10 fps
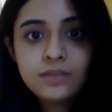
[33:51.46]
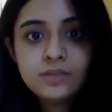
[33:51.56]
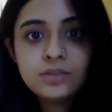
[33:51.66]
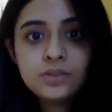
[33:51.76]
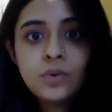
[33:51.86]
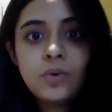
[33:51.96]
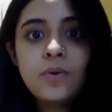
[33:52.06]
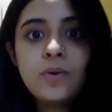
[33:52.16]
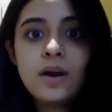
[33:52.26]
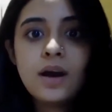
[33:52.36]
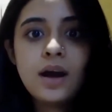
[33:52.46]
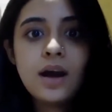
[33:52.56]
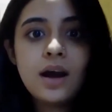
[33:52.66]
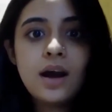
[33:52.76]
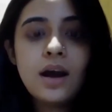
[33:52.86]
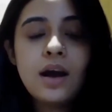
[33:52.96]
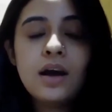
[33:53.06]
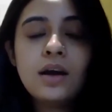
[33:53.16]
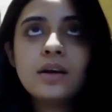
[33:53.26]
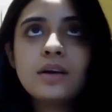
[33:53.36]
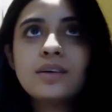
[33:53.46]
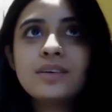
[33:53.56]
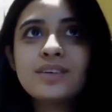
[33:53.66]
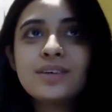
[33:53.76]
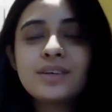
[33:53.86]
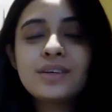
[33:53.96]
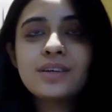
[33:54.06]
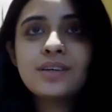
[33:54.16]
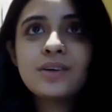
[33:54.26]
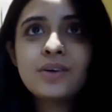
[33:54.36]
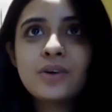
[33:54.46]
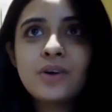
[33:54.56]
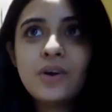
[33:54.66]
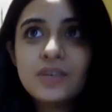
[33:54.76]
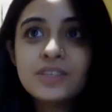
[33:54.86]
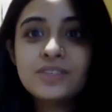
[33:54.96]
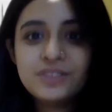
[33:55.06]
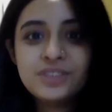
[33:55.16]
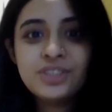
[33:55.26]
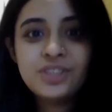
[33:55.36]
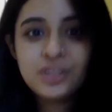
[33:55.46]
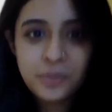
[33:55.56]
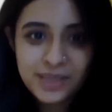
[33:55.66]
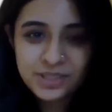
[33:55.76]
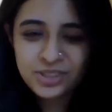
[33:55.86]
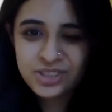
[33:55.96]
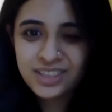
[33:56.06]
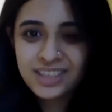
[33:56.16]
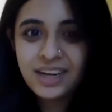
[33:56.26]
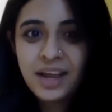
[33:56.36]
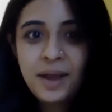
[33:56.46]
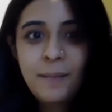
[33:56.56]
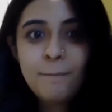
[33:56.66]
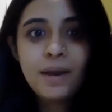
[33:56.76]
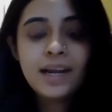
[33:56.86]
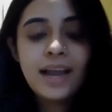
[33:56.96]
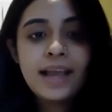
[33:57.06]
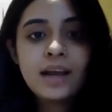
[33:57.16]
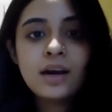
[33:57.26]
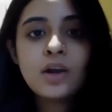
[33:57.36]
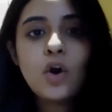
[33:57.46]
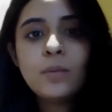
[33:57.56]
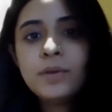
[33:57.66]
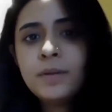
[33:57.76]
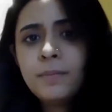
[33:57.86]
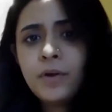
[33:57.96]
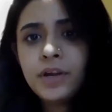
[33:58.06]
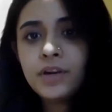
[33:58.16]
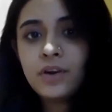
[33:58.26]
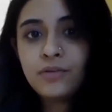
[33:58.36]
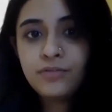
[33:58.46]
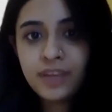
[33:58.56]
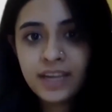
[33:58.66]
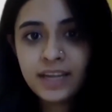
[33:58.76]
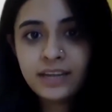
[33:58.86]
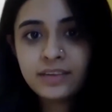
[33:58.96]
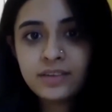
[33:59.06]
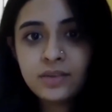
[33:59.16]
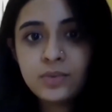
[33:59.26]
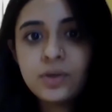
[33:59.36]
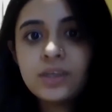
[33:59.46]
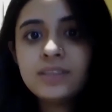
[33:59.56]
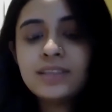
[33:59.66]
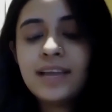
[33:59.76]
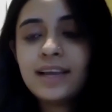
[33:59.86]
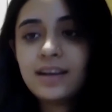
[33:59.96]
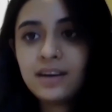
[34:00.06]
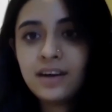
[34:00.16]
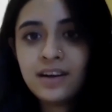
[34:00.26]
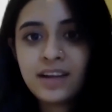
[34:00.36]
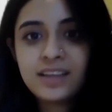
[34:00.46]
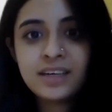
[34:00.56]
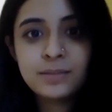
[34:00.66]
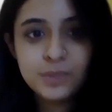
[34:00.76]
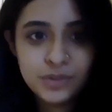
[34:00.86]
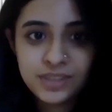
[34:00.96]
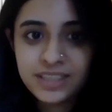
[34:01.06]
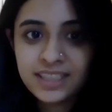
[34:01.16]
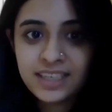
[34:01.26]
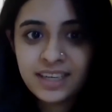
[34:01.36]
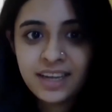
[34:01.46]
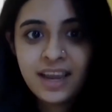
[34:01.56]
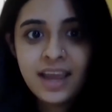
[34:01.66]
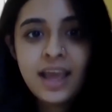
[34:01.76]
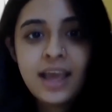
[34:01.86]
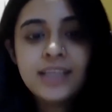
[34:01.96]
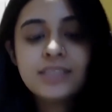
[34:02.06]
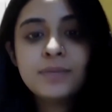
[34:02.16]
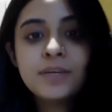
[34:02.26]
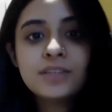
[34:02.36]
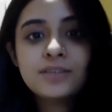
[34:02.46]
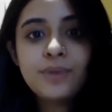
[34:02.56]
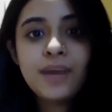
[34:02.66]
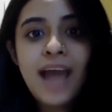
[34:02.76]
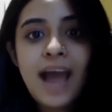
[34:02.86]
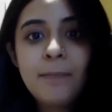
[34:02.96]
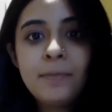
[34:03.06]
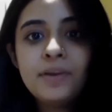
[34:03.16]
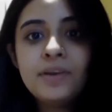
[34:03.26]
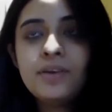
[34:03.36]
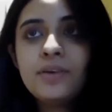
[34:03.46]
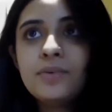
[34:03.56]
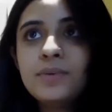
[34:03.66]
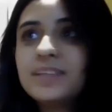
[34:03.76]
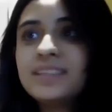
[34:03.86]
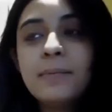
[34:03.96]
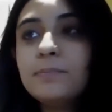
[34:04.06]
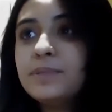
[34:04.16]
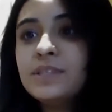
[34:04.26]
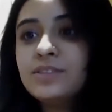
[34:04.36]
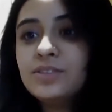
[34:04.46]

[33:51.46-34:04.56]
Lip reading: So a controversial question, but like a common point of hate towards like another community is because of what happened with the temples